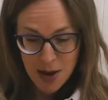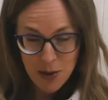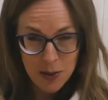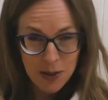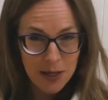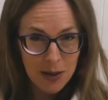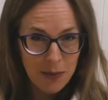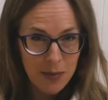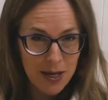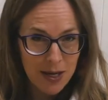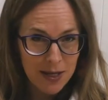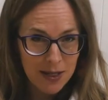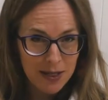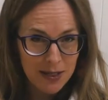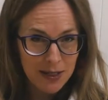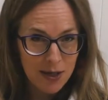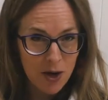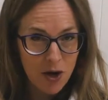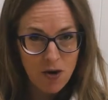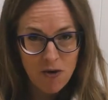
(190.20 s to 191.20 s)
did I make
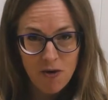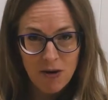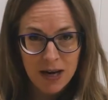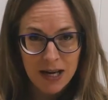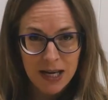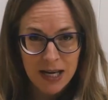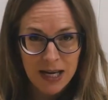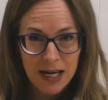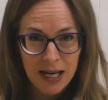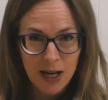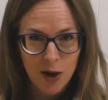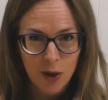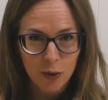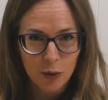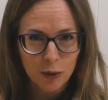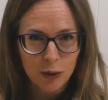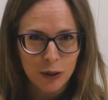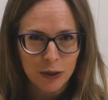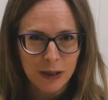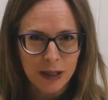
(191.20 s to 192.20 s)
this crinkly
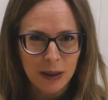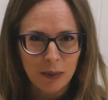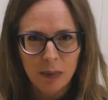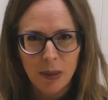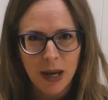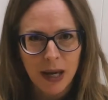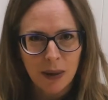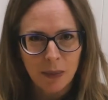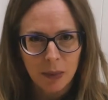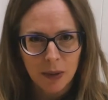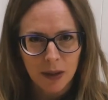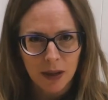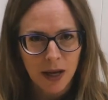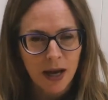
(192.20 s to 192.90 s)
old looking paper?